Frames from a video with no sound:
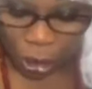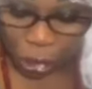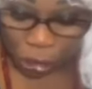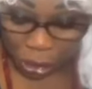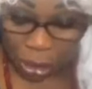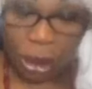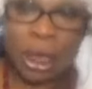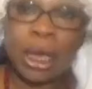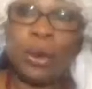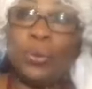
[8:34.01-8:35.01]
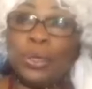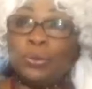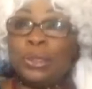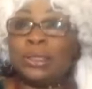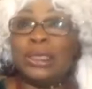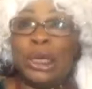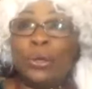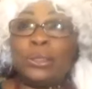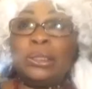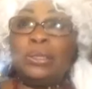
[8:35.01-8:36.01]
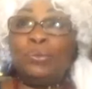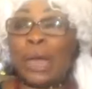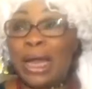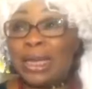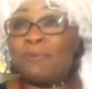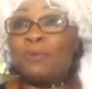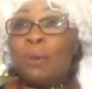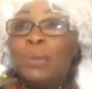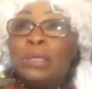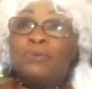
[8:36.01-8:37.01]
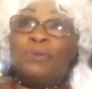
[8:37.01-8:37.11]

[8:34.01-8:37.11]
teaching. You know, and then from